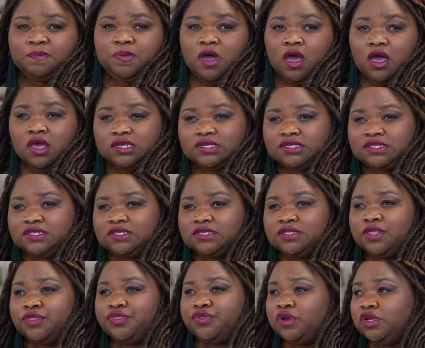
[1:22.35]
past
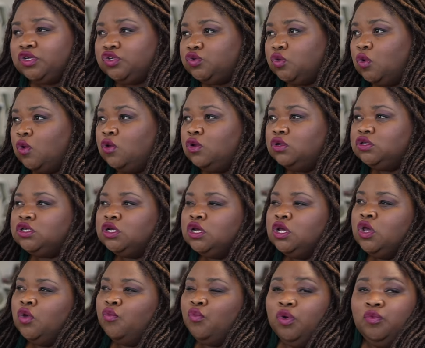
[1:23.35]
the threshold
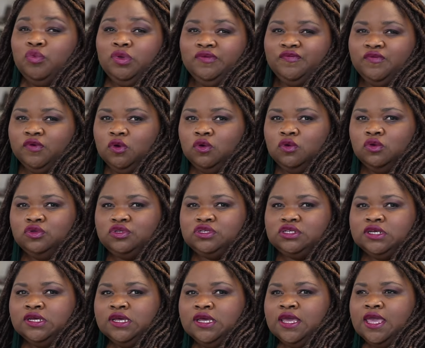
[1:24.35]
when we vote